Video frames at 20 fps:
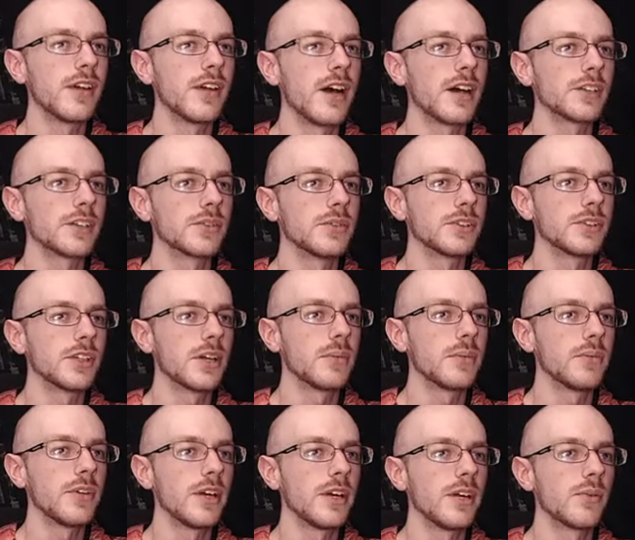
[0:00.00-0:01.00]
lost, so he's gonna
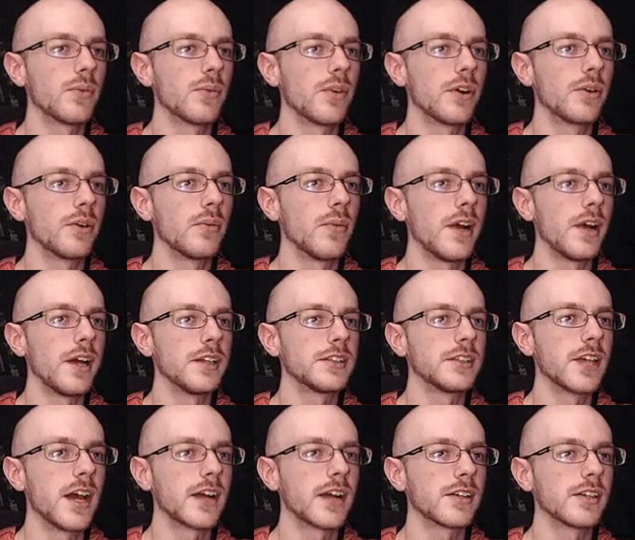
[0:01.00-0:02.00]
play runaway
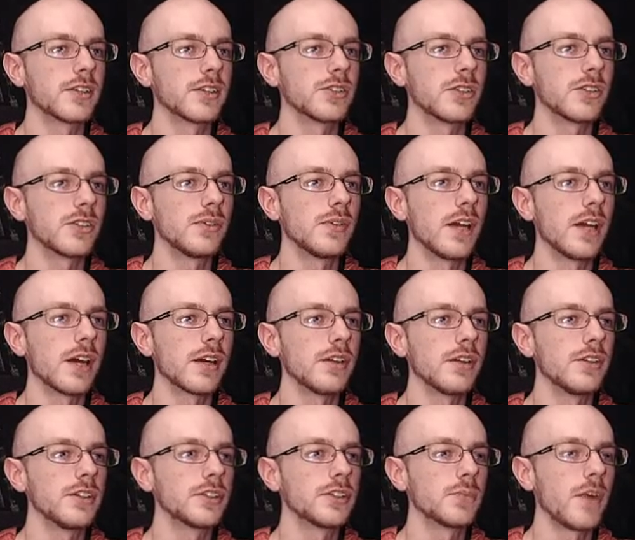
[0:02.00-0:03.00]
tactics. Like, you can't
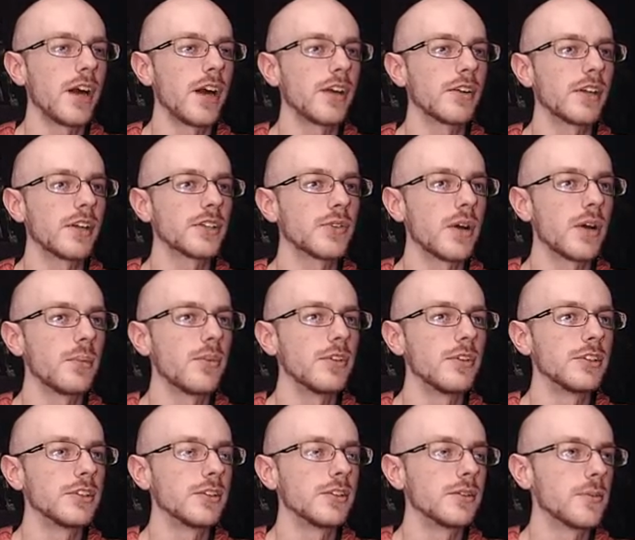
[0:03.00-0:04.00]
kill the spider. That's why I
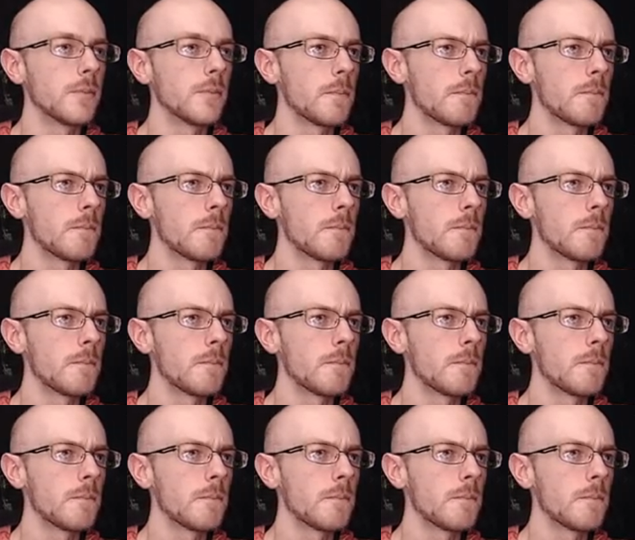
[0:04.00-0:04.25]
poisoned you.